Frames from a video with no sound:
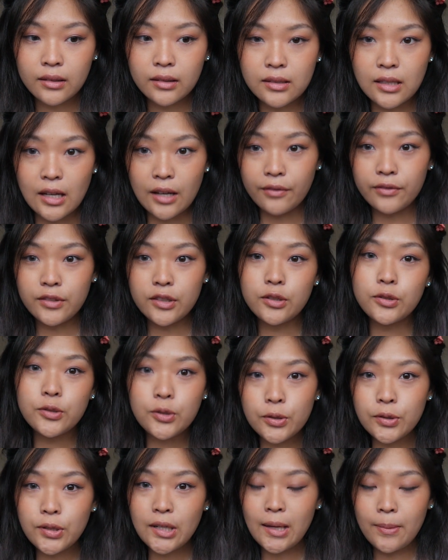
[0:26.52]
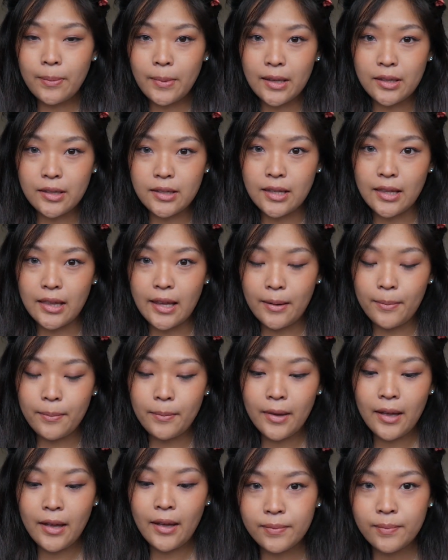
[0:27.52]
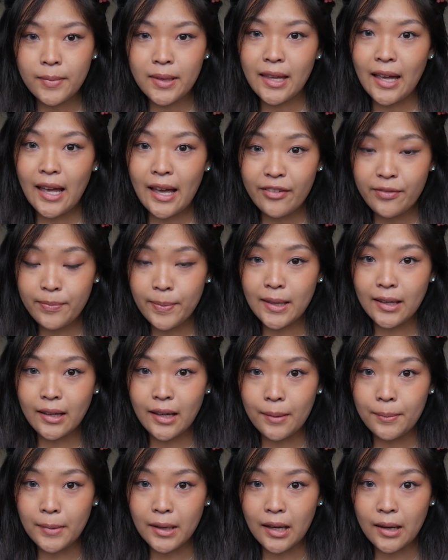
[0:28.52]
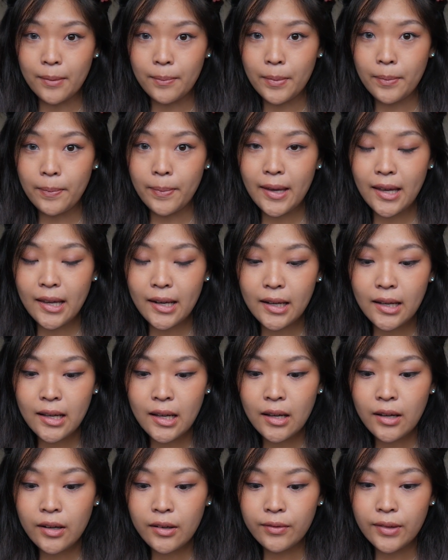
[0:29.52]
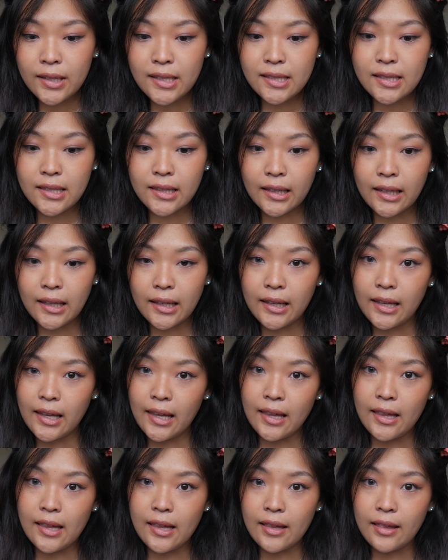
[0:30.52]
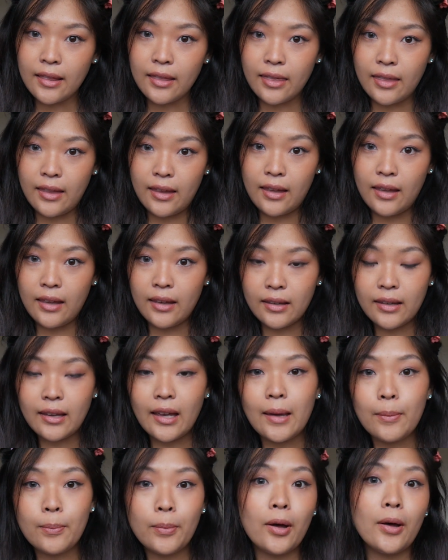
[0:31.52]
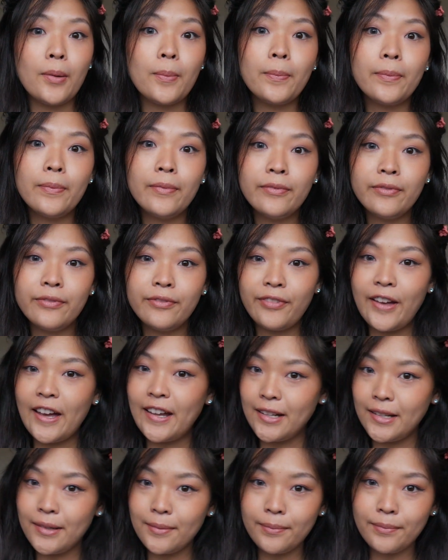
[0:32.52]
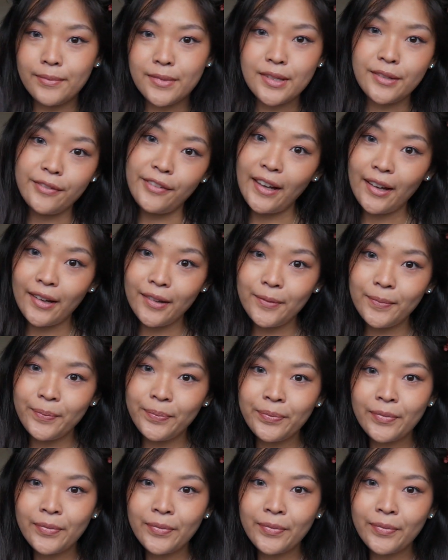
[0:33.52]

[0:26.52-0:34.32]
delved too deep into them, but they have been coming up a bit recently in the K-pop fandom sphere.